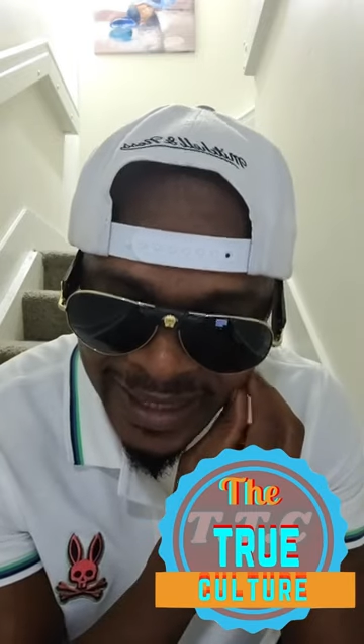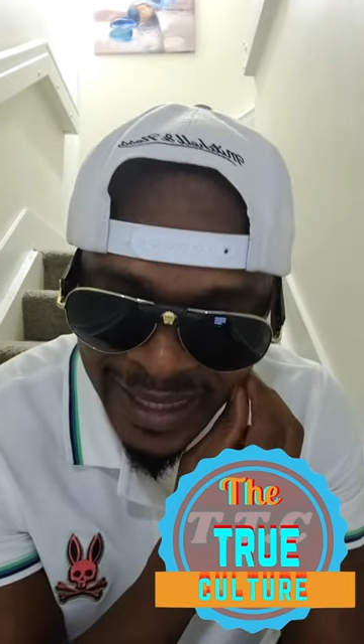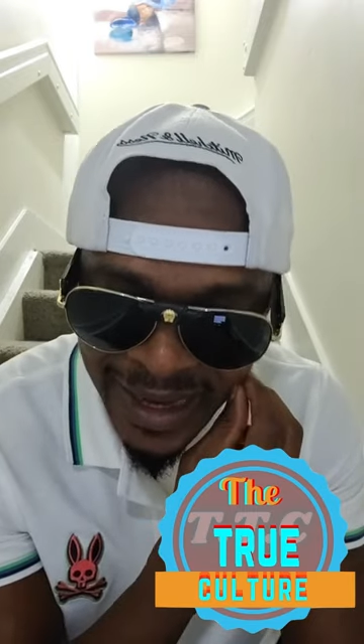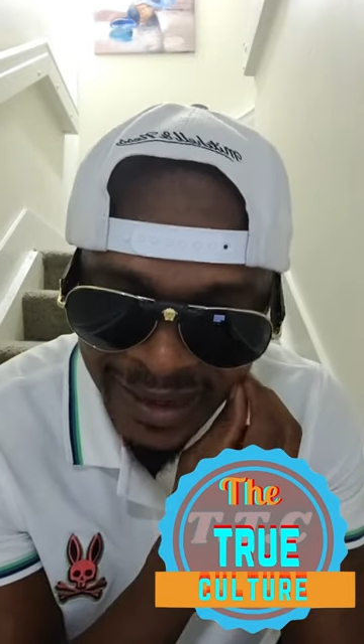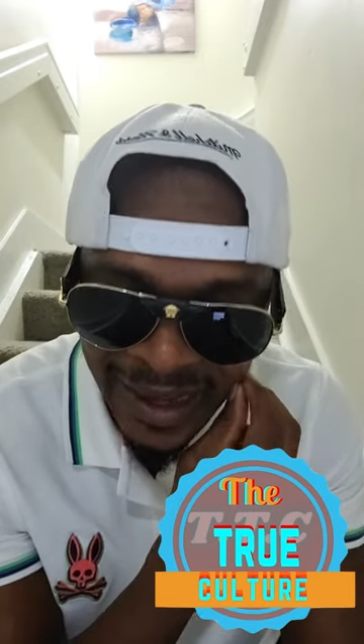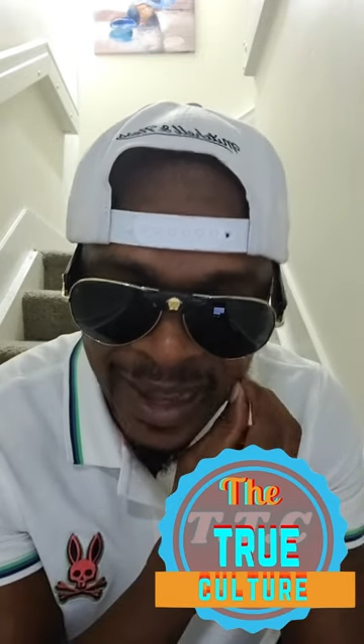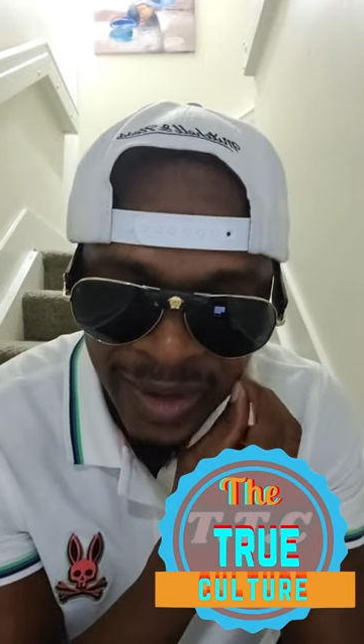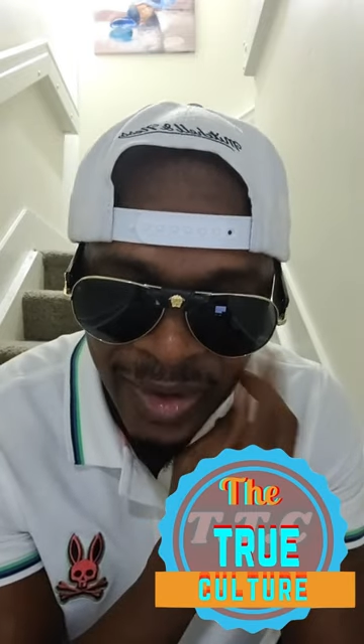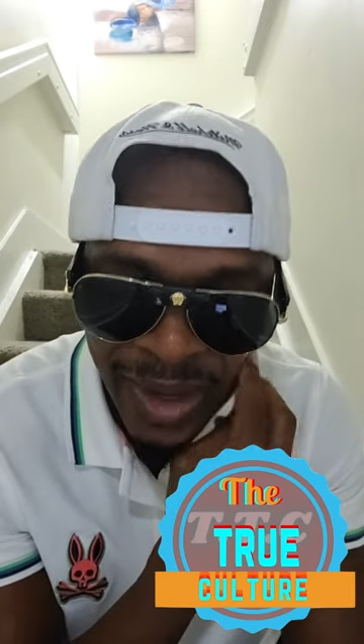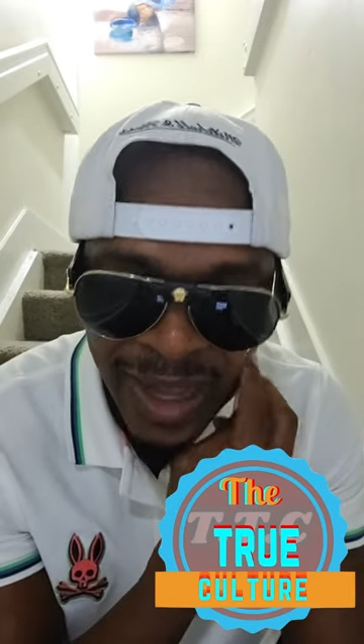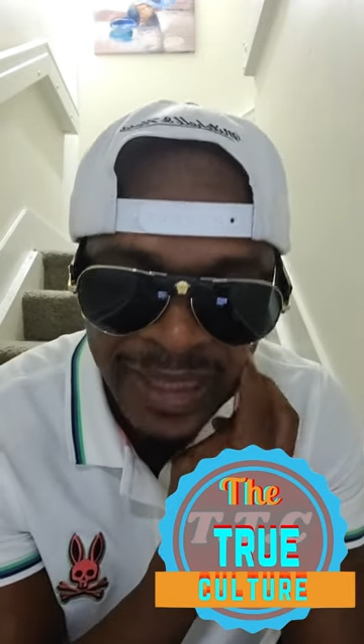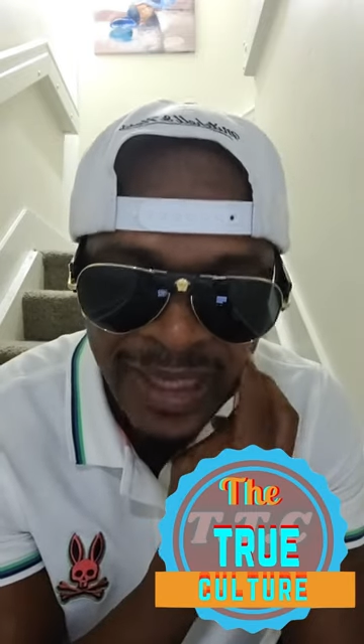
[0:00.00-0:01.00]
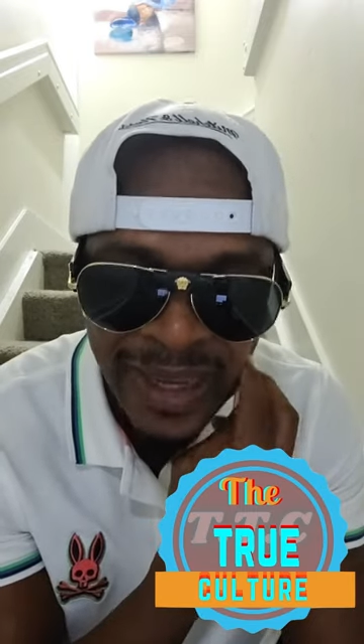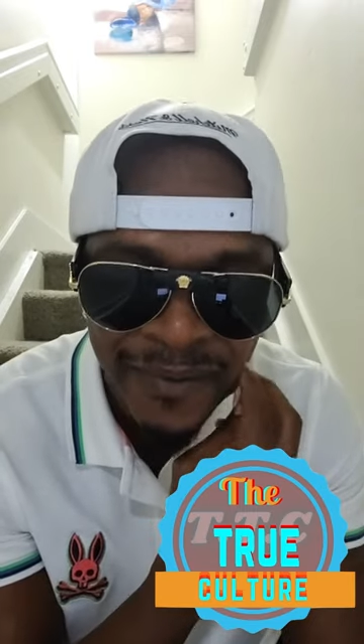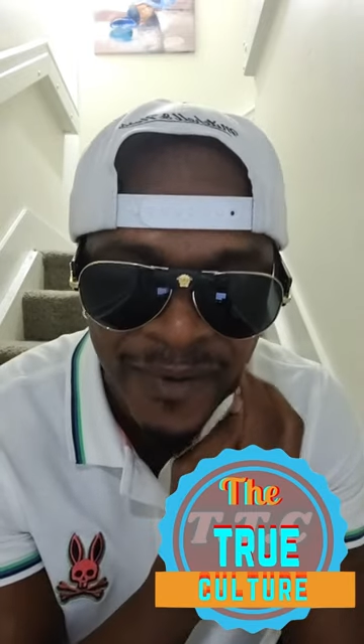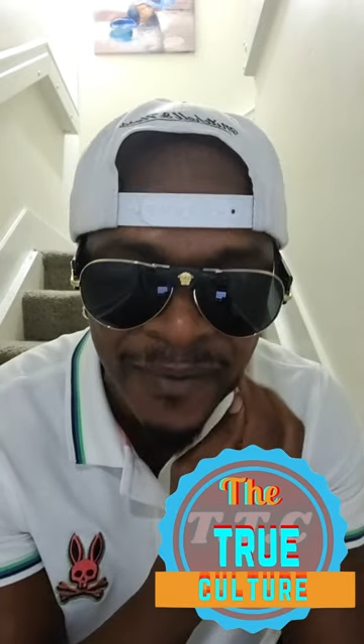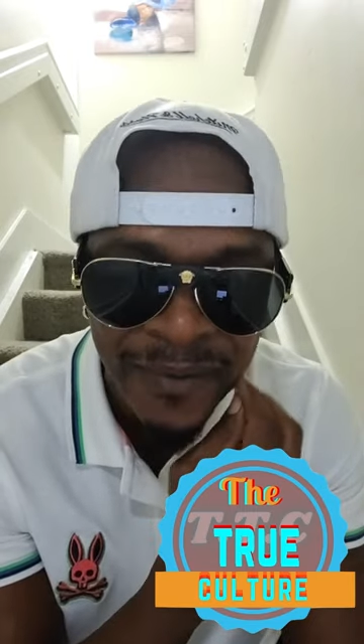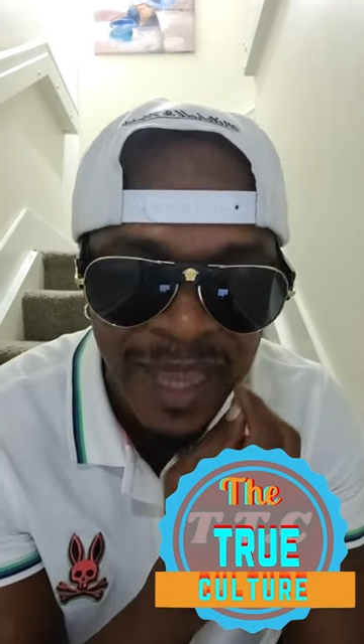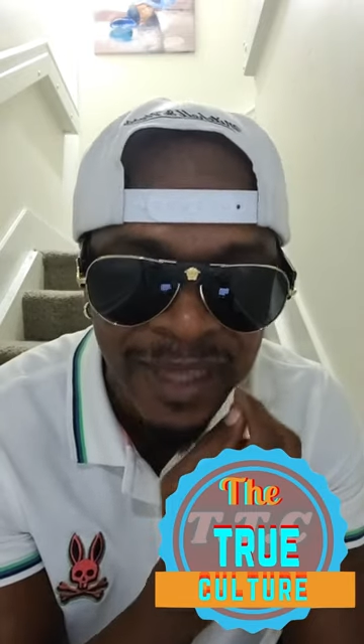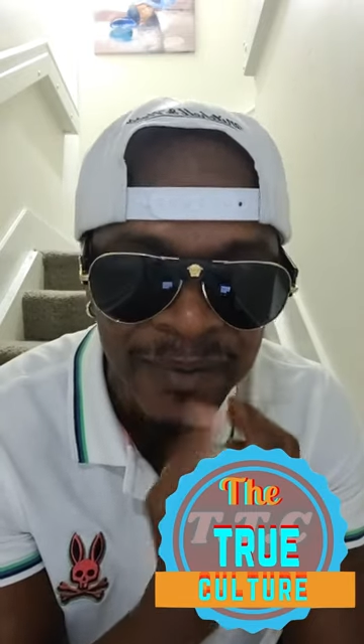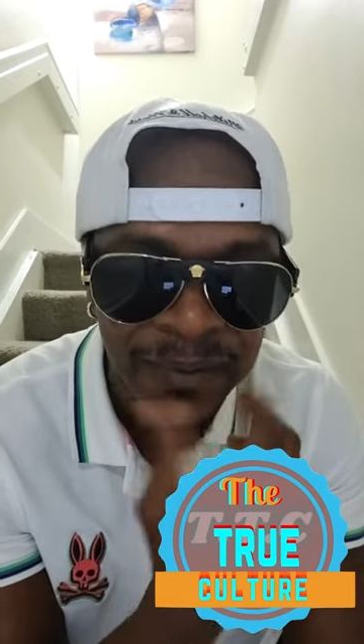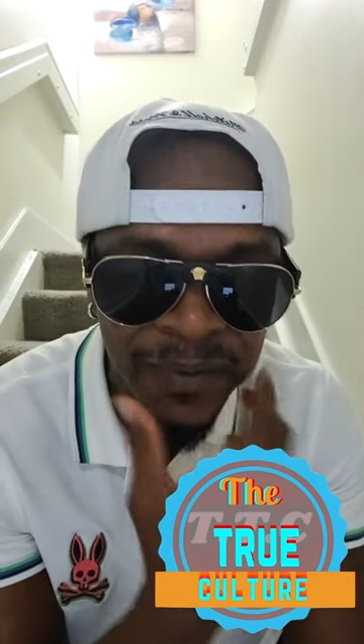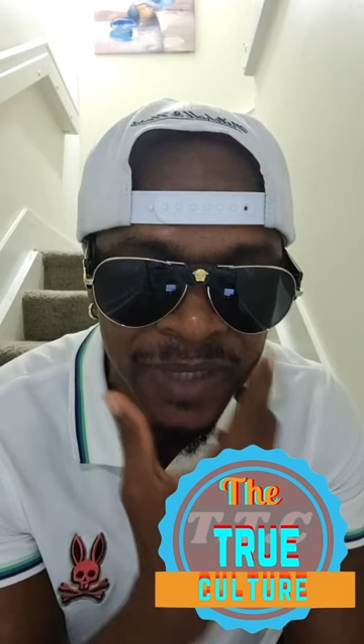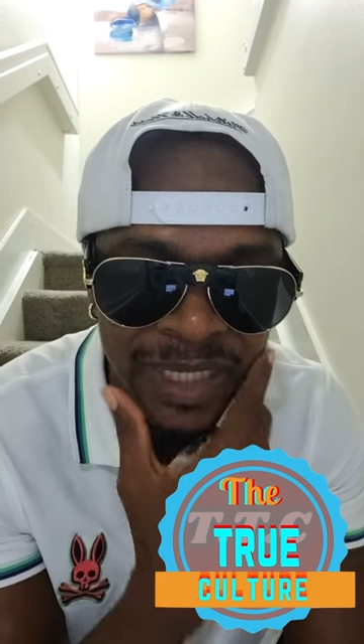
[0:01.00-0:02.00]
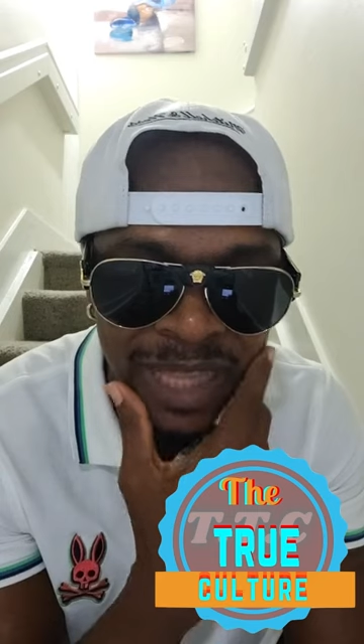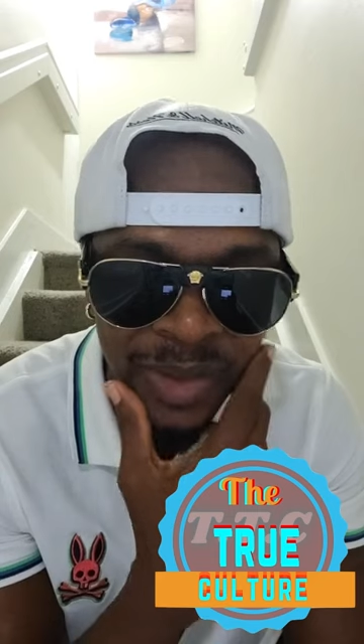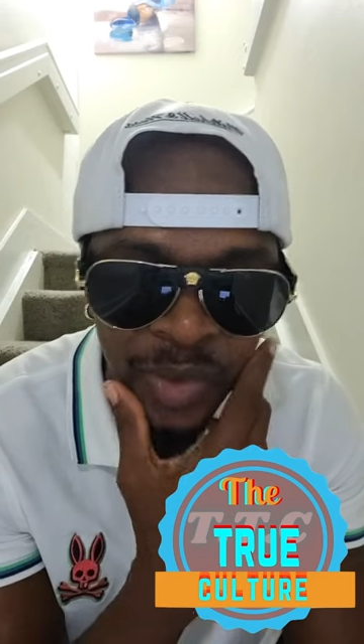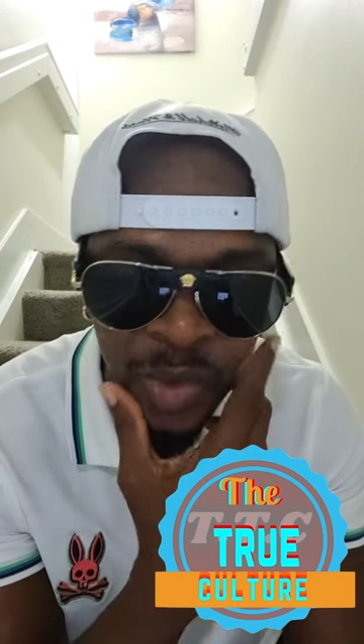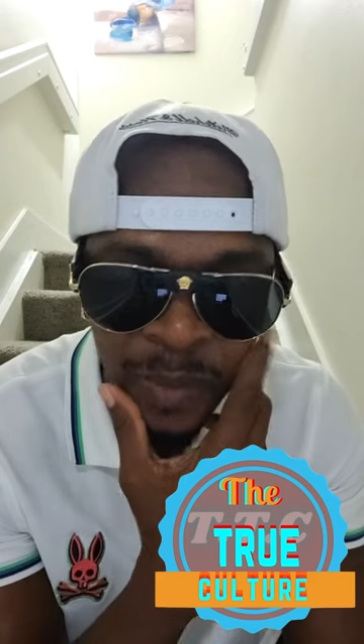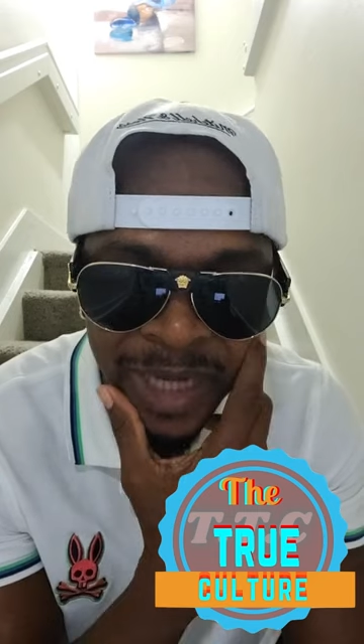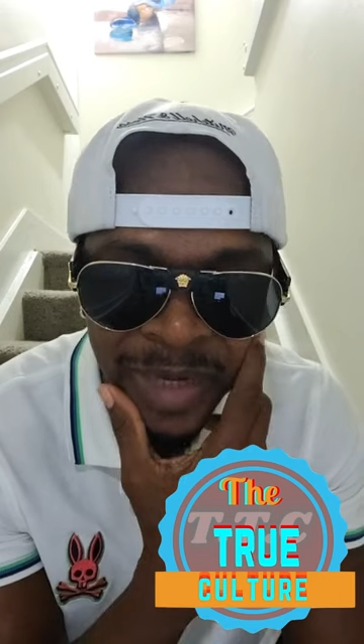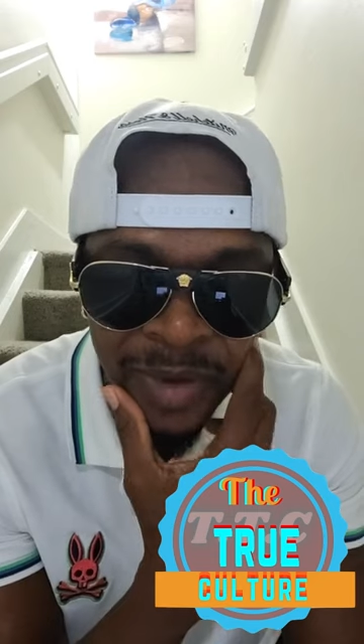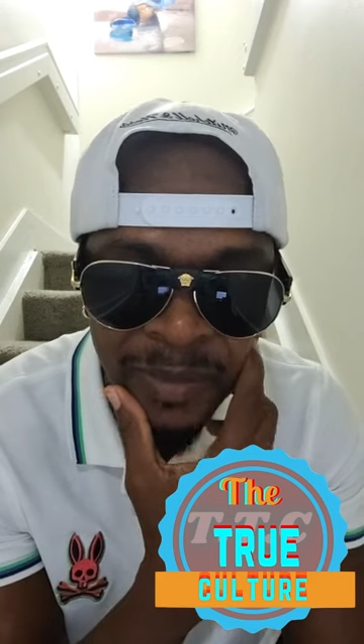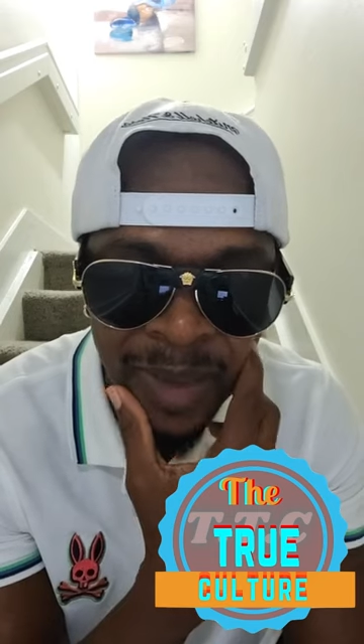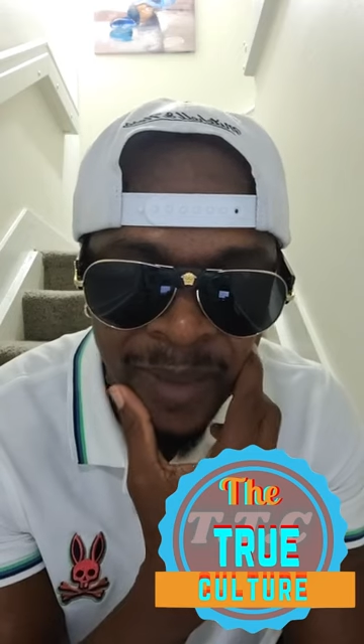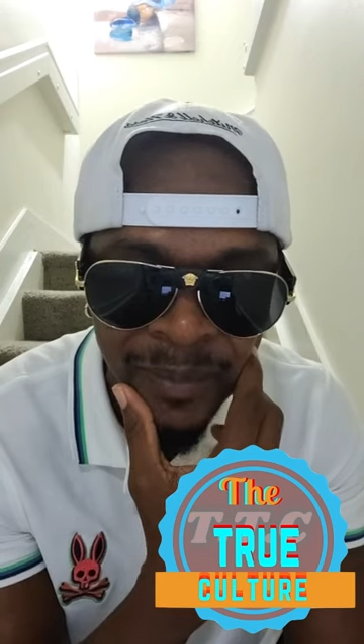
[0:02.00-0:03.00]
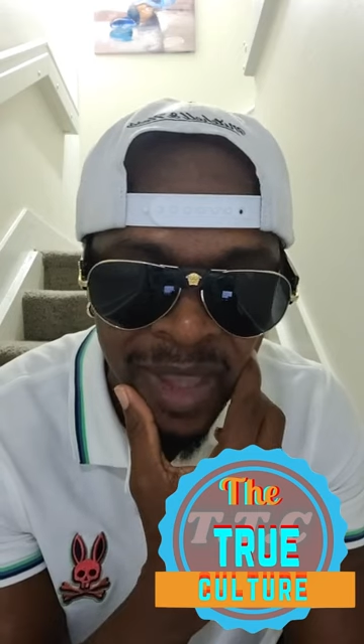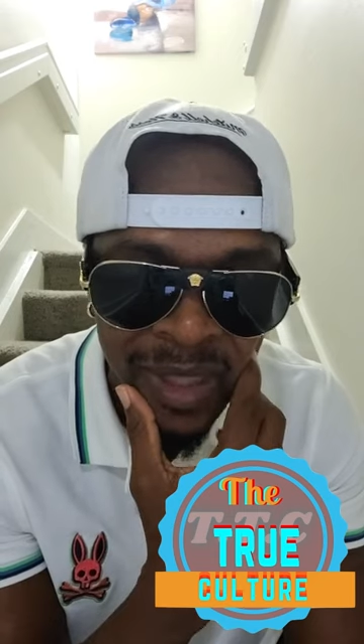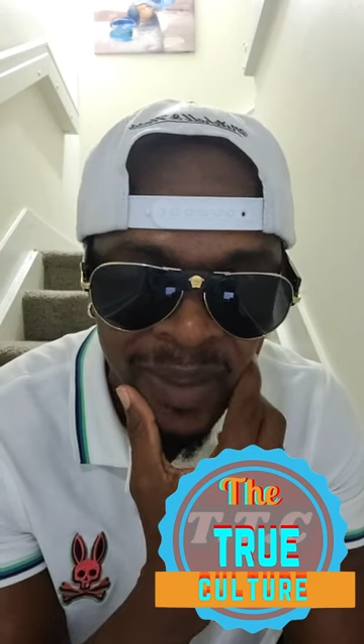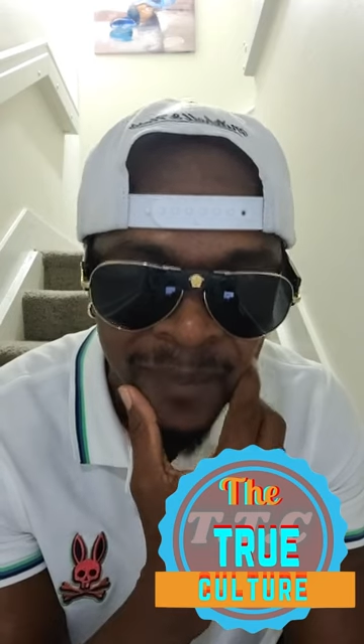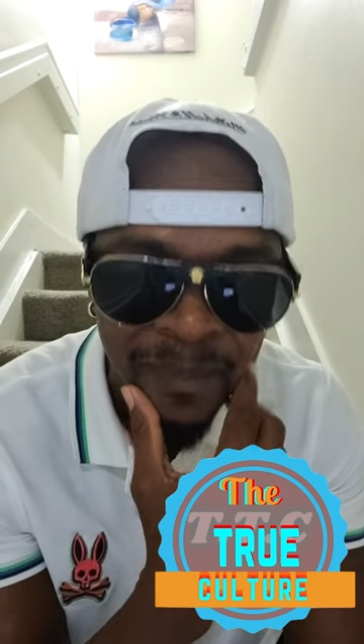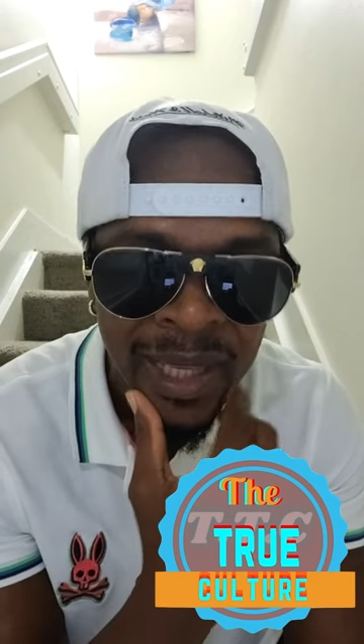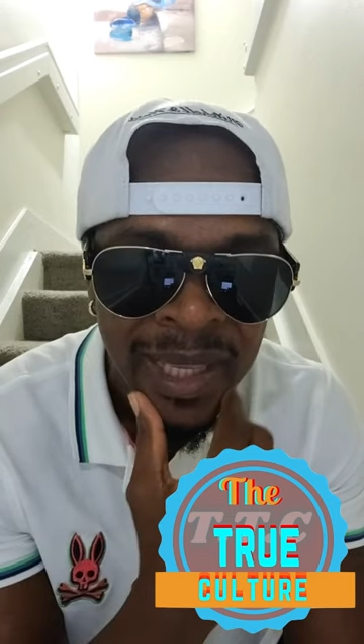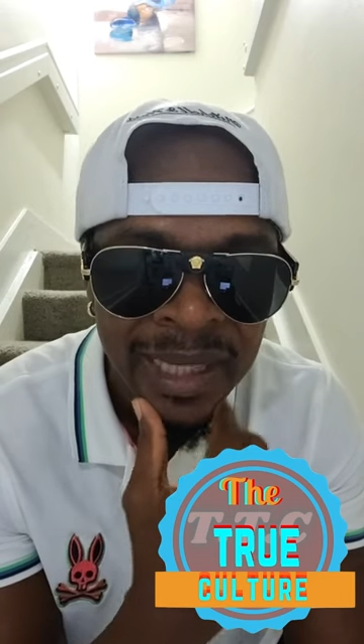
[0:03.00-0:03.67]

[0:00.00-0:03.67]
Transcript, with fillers: and Cargo on every vlogging feed and nobody remember him.